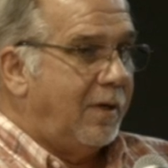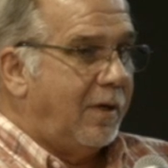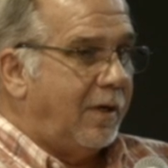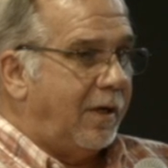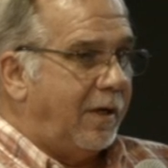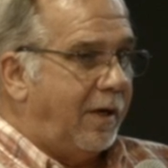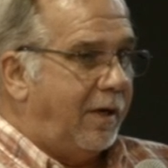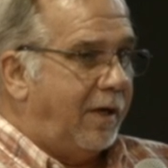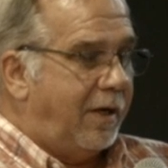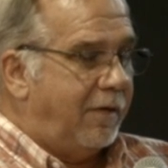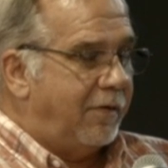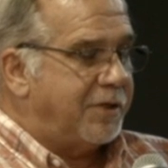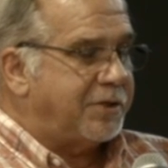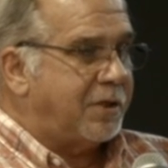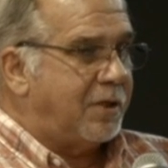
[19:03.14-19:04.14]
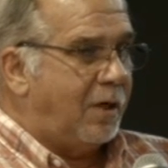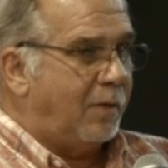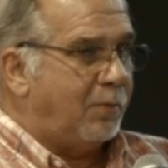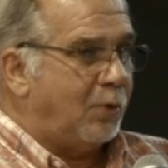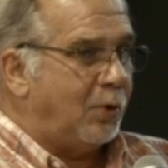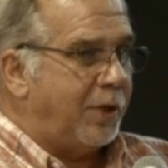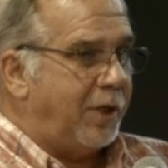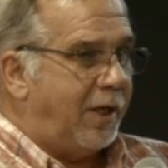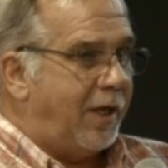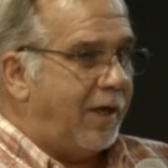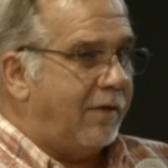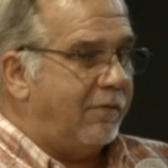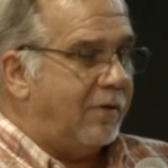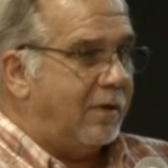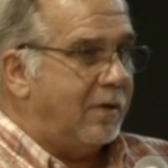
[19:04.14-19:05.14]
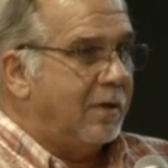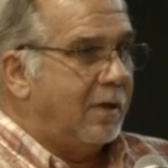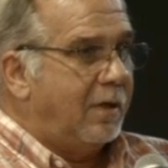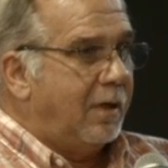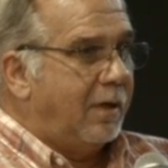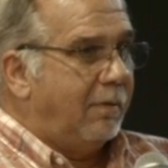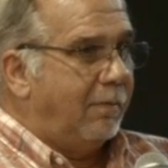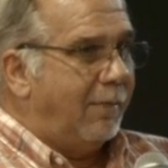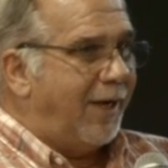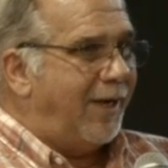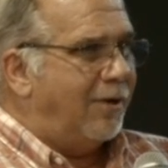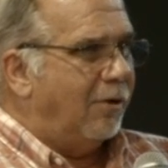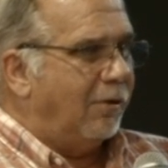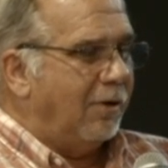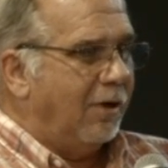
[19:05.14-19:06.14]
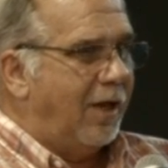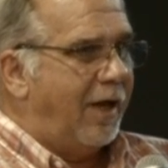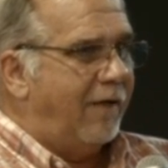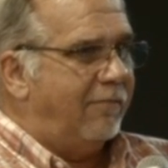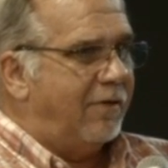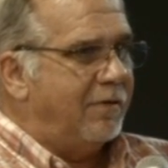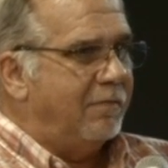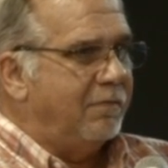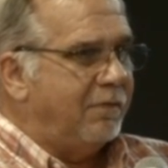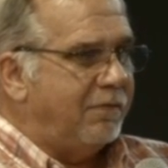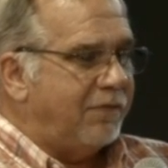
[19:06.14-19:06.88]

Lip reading: And this couple together made $11,000